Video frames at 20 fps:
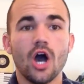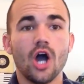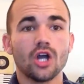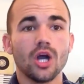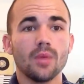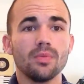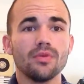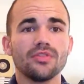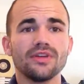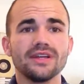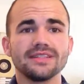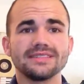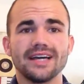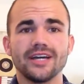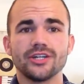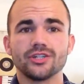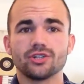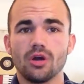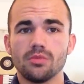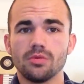A couple things
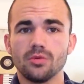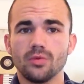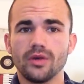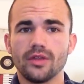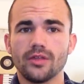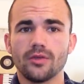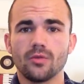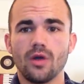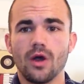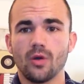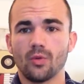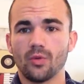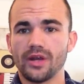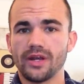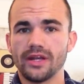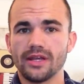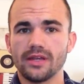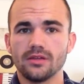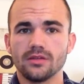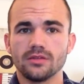I had trouble with while
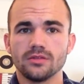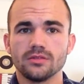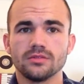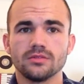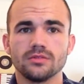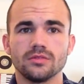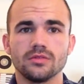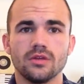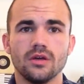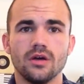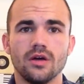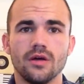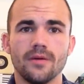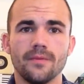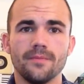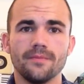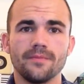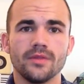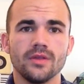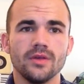reading
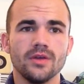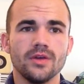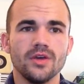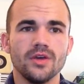um,